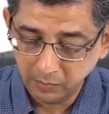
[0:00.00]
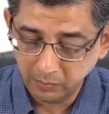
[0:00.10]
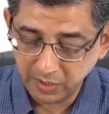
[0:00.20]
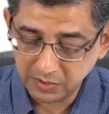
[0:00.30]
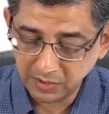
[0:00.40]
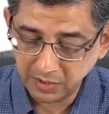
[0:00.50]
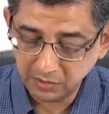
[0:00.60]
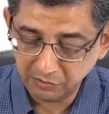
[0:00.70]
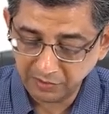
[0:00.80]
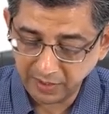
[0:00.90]
by saying
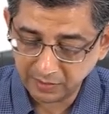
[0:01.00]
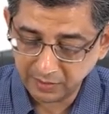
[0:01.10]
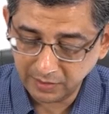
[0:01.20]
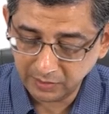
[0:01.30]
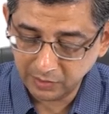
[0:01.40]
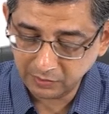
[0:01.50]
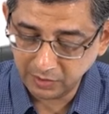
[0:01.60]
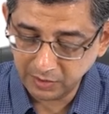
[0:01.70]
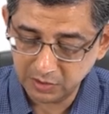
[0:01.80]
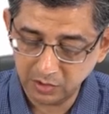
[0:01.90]
the fact that in this
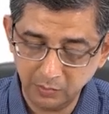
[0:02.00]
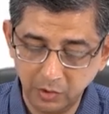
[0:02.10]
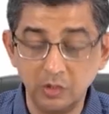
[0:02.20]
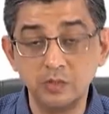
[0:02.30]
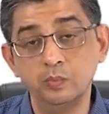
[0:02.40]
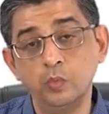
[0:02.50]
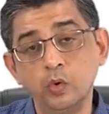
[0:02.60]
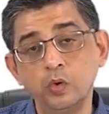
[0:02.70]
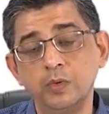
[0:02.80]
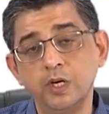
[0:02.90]
condition, because
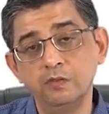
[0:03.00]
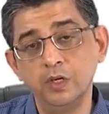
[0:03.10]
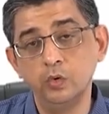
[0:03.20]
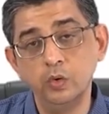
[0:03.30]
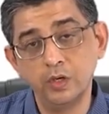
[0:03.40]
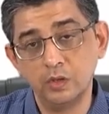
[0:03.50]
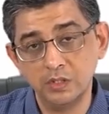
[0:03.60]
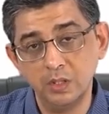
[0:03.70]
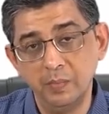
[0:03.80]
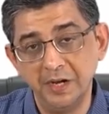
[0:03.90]
more blood will go
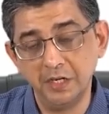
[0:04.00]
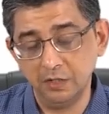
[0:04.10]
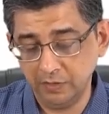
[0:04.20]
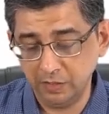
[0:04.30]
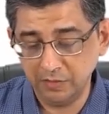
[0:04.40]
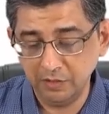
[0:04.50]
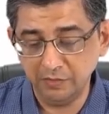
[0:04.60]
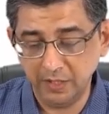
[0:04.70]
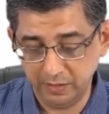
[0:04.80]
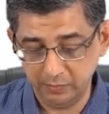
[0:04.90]
across the mitral valve
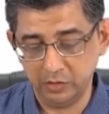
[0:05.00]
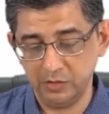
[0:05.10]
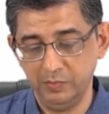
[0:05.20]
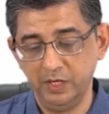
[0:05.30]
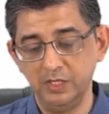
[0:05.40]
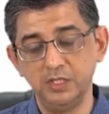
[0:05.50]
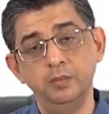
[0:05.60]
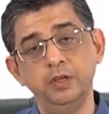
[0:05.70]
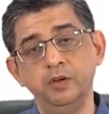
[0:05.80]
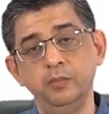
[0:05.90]
leaflet, because blood is
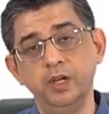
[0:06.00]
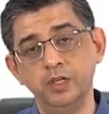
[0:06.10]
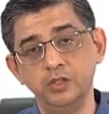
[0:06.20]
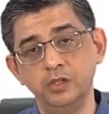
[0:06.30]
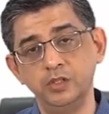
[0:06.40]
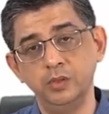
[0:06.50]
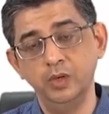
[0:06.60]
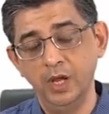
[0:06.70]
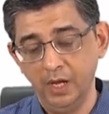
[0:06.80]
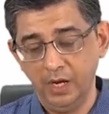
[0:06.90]
coming from lungs also